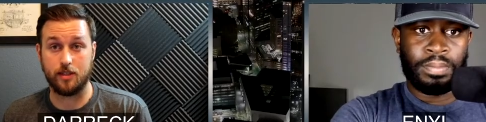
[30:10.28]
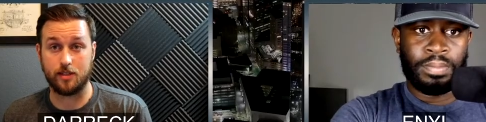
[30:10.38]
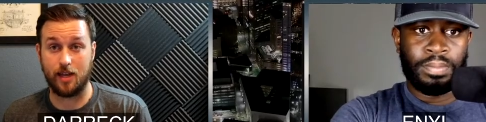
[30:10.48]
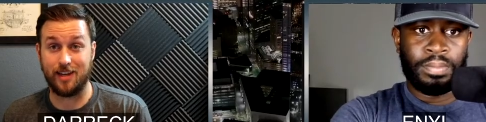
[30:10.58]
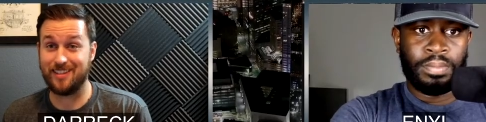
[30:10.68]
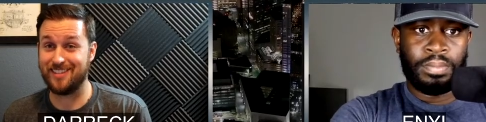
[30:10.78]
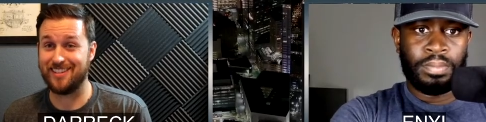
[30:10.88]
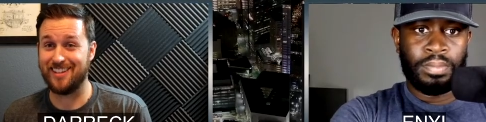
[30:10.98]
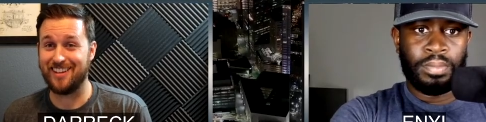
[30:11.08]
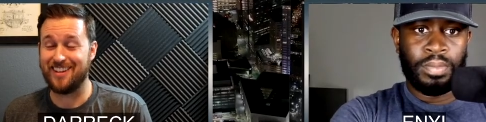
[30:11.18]
Speaker 1: case.
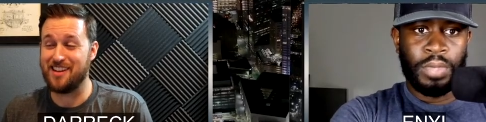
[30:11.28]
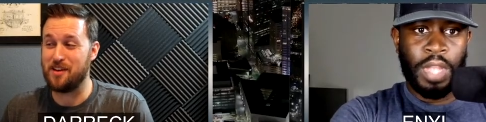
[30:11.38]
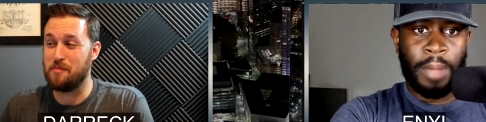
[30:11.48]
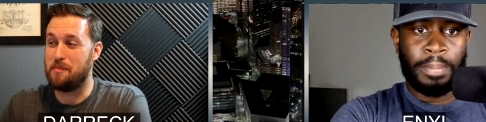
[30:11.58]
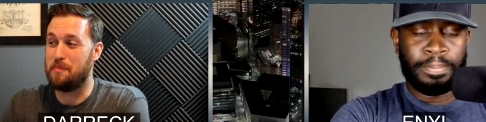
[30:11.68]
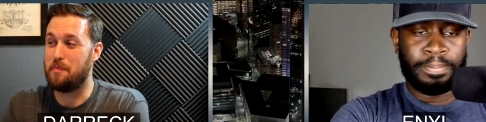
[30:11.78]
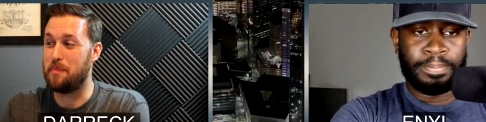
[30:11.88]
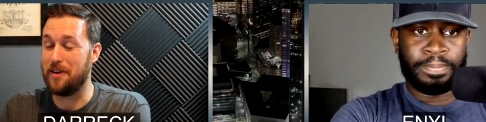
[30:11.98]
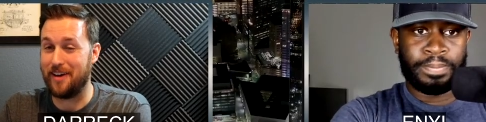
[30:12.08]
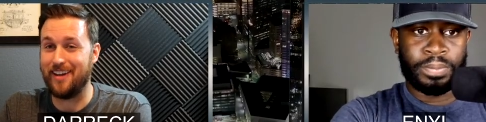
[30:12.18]
Yeah.
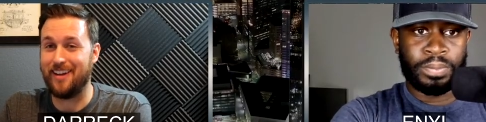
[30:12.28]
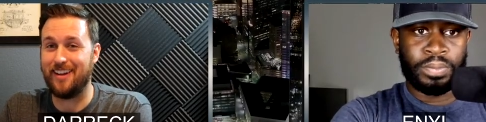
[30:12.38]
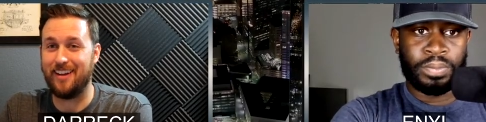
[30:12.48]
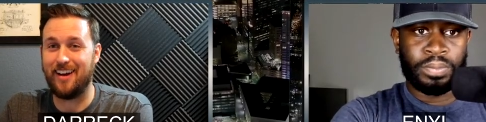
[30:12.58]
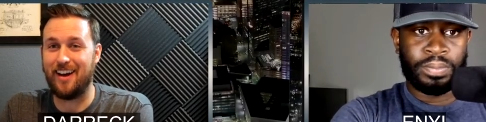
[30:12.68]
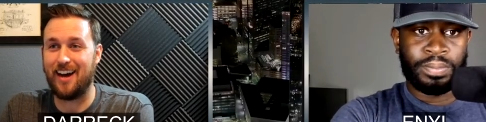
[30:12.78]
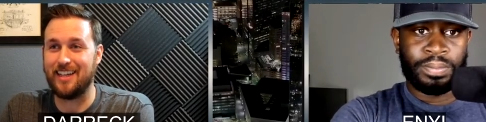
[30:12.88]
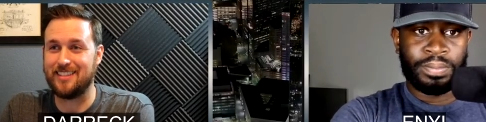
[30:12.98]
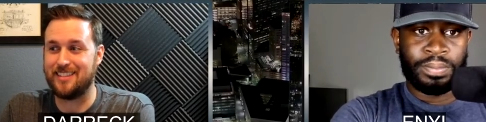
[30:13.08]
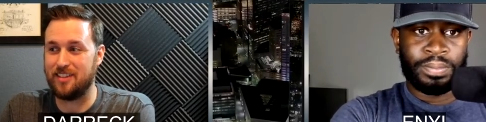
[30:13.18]
But I
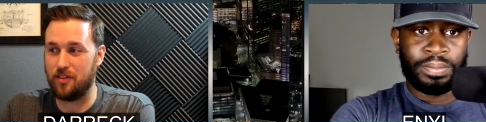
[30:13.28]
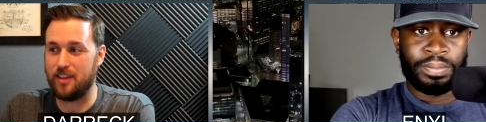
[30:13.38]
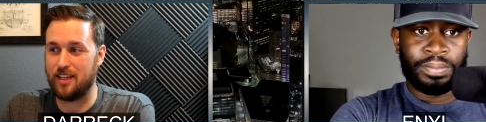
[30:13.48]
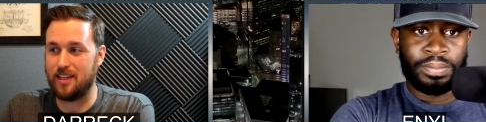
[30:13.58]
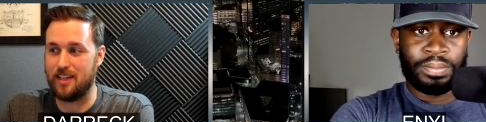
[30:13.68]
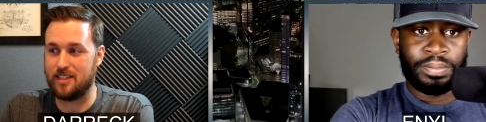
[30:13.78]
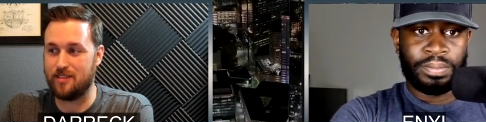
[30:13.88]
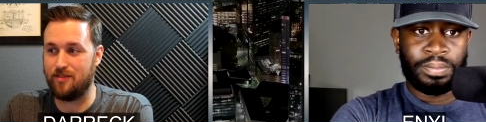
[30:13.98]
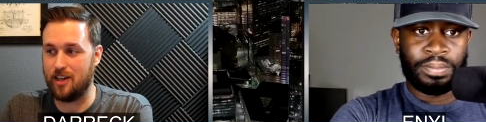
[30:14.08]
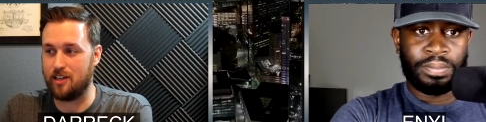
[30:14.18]
still think that it's a
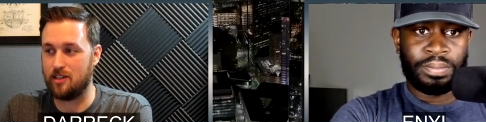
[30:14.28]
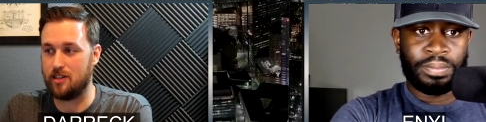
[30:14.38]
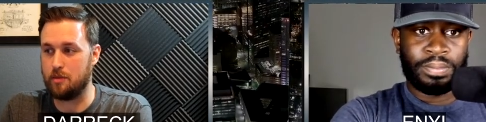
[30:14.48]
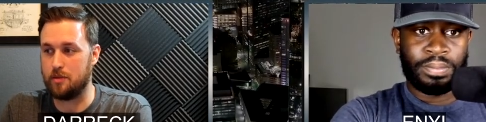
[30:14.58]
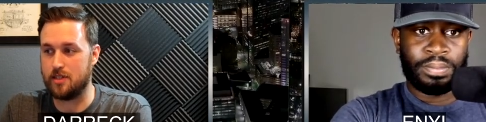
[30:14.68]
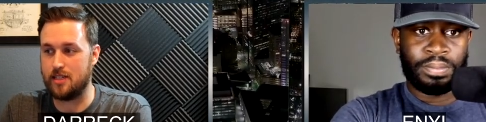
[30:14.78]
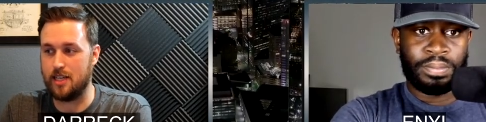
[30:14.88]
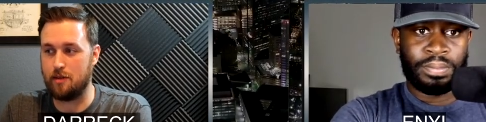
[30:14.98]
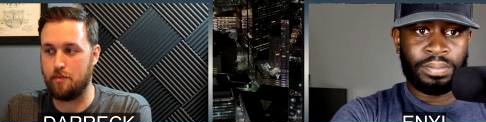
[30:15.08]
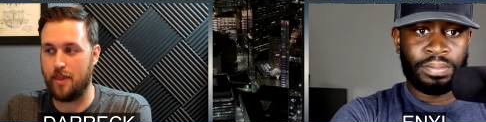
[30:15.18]
very good Clippers
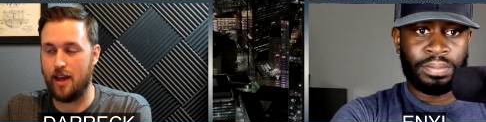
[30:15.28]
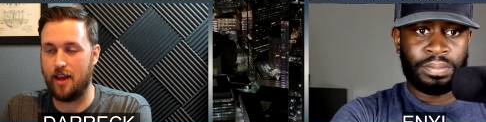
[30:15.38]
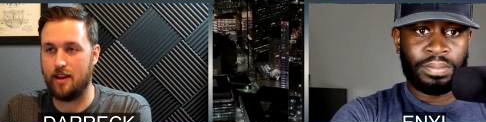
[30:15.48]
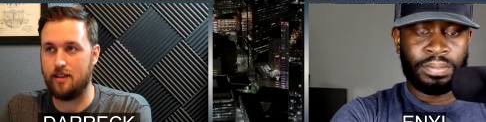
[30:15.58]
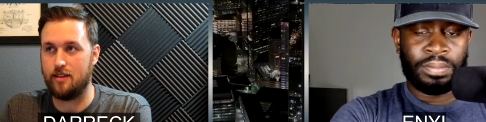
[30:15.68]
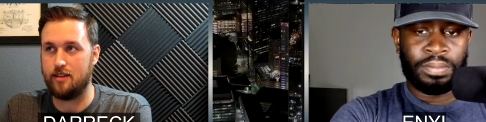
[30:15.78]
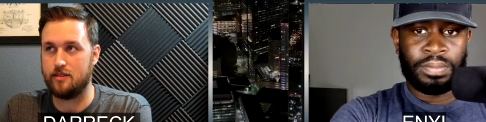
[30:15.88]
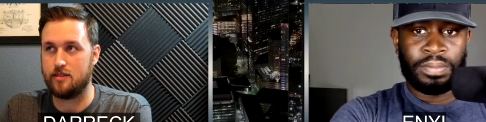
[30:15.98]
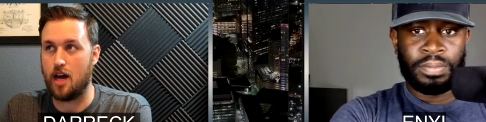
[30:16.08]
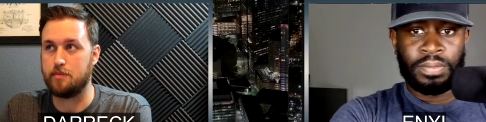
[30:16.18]
team that
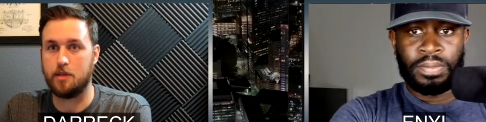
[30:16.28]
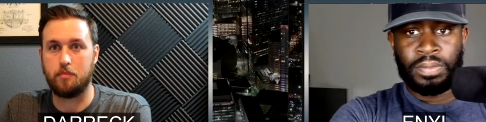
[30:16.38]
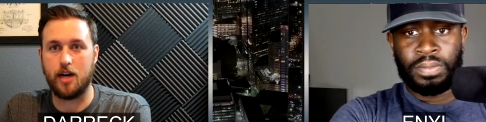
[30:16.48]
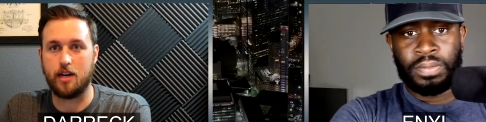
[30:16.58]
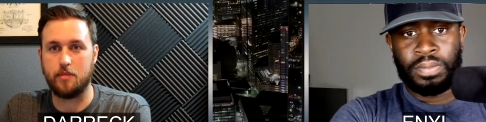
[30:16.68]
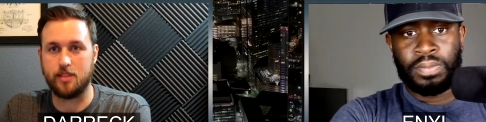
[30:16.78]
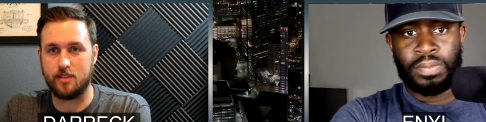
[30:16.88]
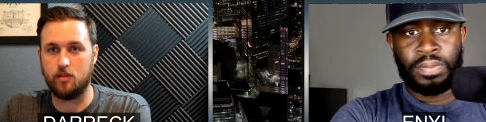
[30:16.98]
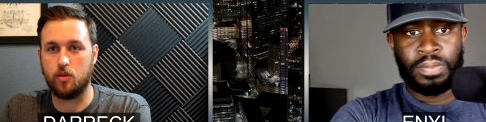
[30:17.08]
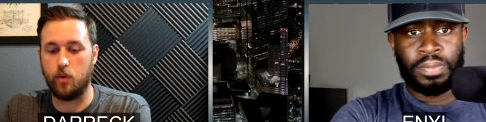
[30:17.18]
top to bottom is
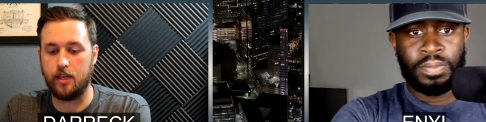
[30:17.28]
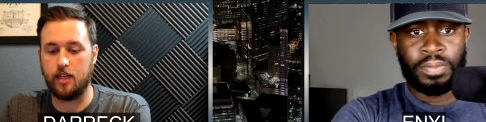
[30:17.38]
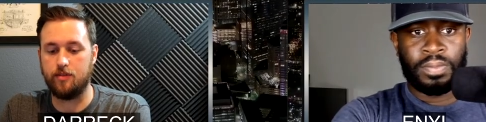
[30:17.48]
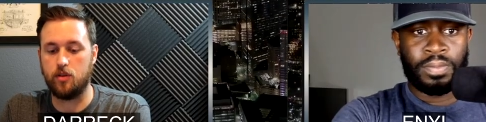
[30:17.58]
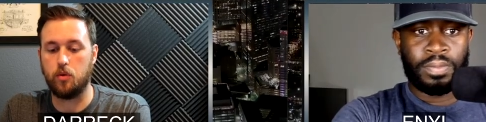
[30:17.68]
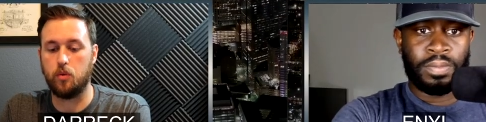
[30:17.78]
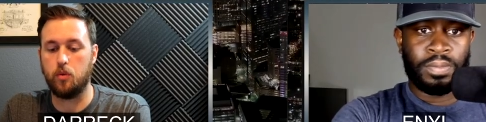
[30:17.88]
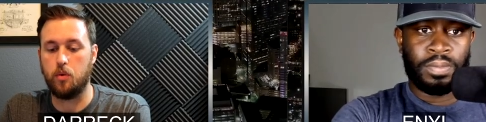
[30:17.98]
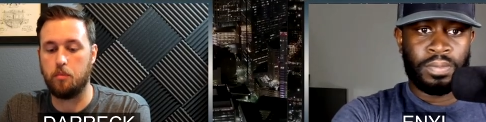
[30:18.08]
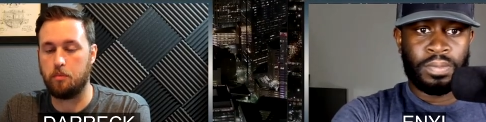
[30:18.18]
still going to give you
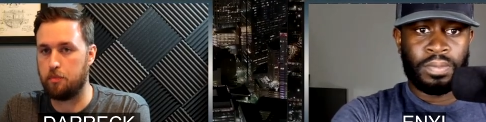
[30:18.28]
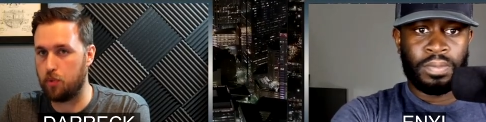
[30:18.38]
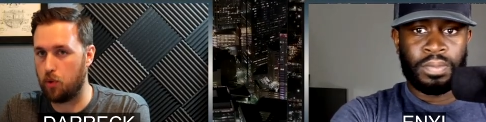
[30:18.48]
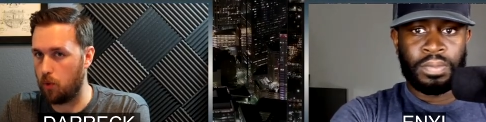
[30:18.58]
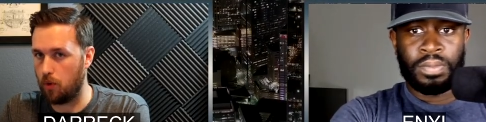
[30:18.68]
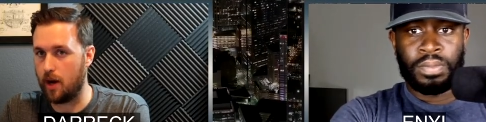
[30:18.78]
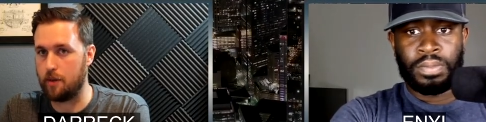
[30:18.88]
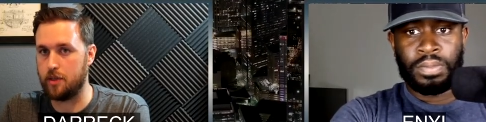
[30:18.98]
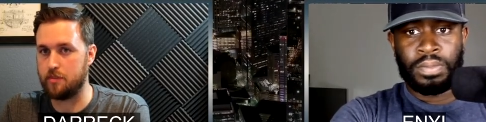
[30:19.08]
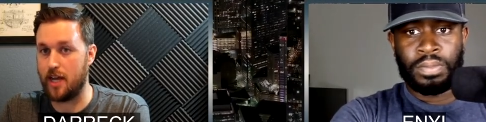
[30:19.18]

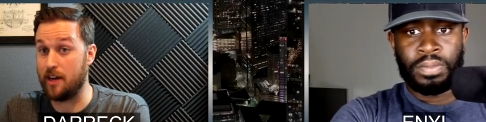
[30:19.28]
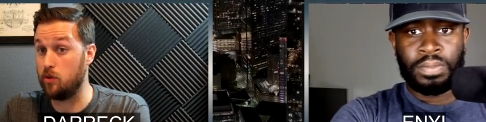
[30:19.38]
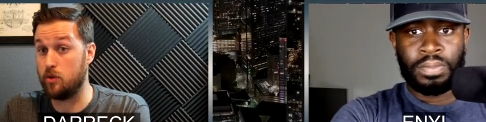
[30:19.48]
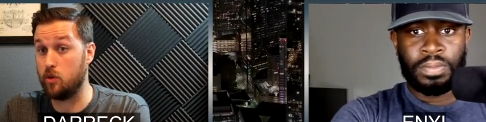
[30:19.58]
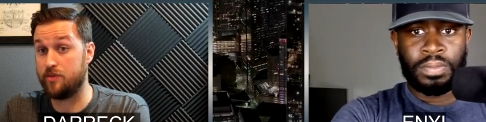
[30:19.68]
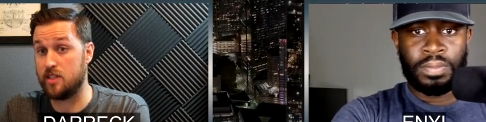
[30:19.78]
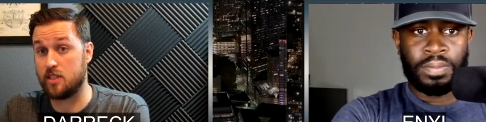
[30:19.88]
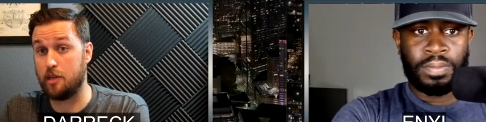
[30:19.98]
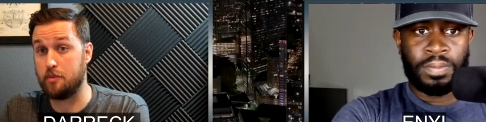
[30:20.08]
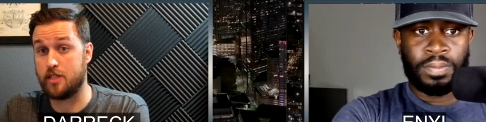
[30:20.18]
problems. I don't know if this
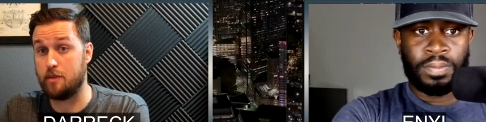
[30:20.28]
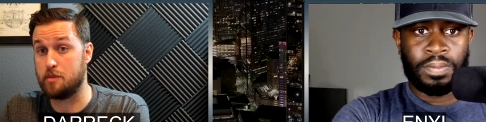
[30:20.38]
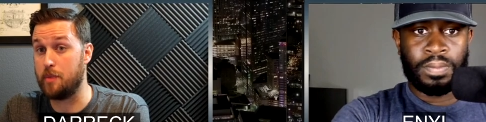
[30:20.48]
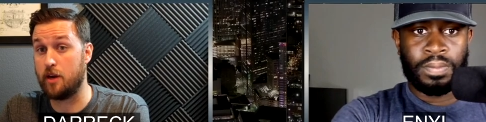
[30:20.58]
Clippers team is better